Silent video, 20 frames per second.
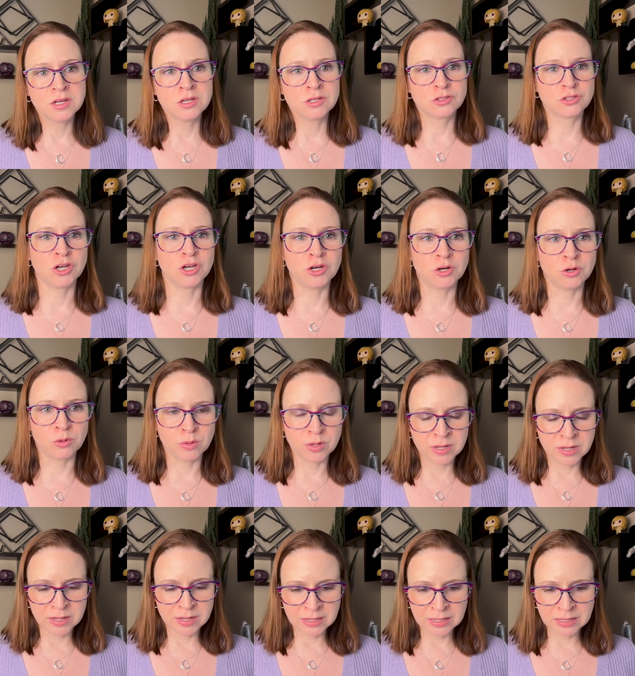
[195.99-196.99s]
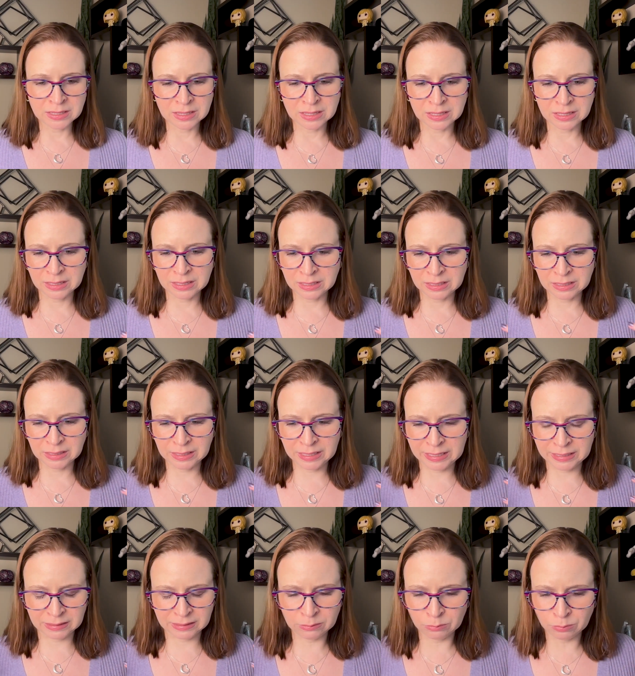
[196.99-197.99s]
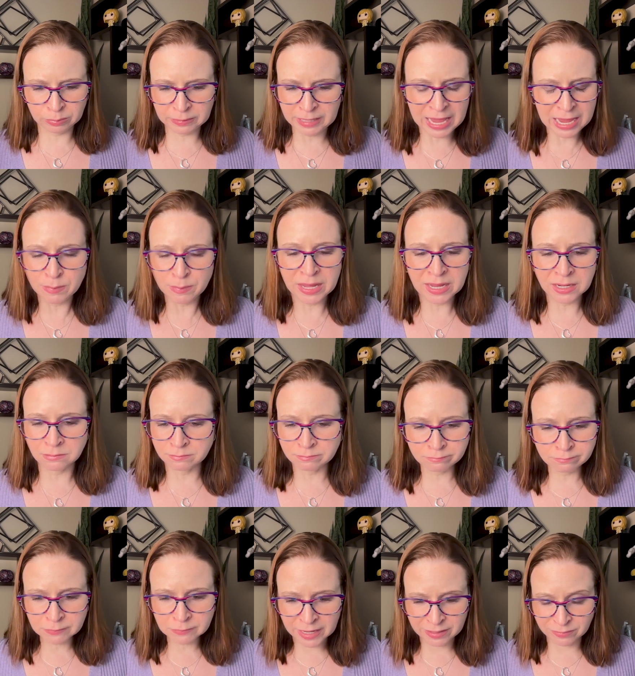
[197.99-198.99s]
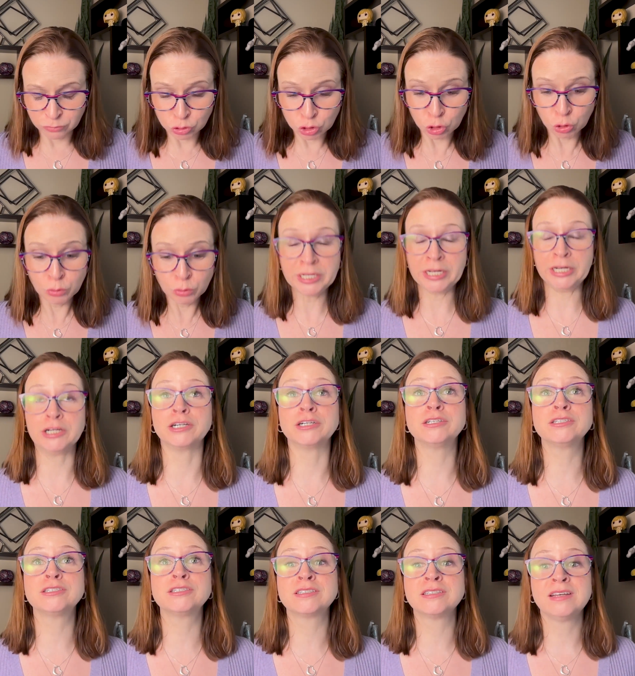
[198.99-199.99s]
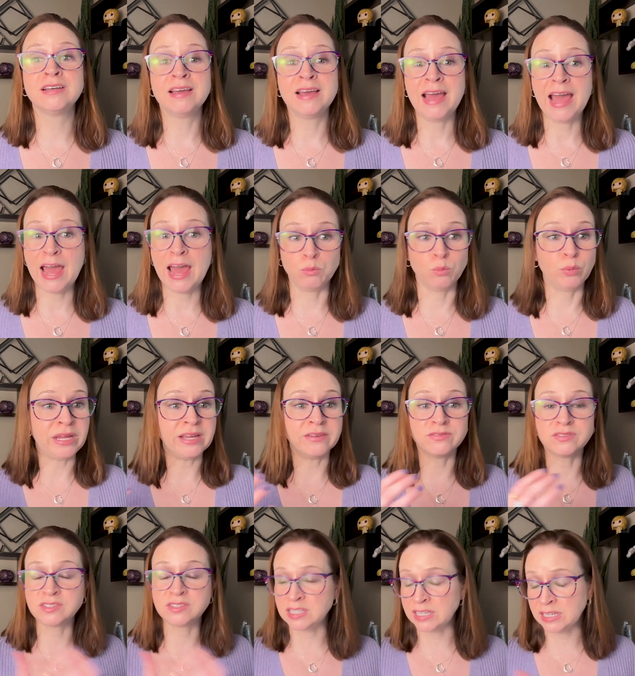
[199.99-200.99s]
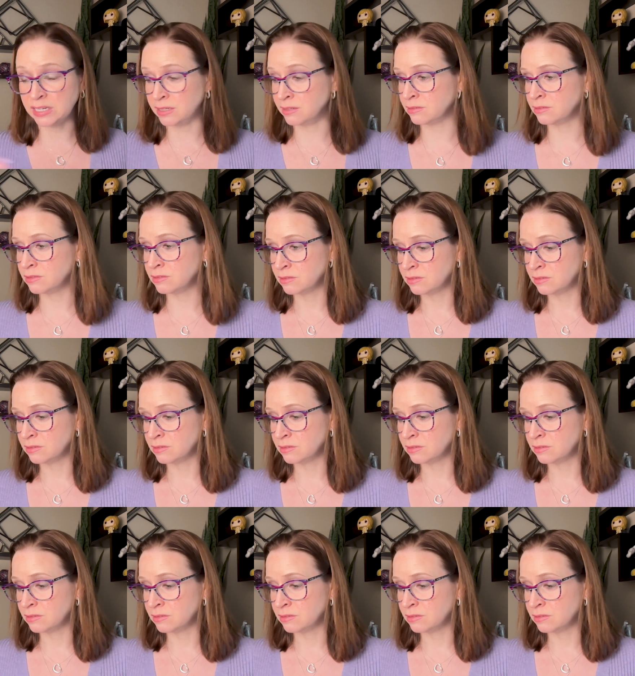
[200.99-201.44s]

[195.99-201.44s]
So it came in kind of 2 years, and we have seen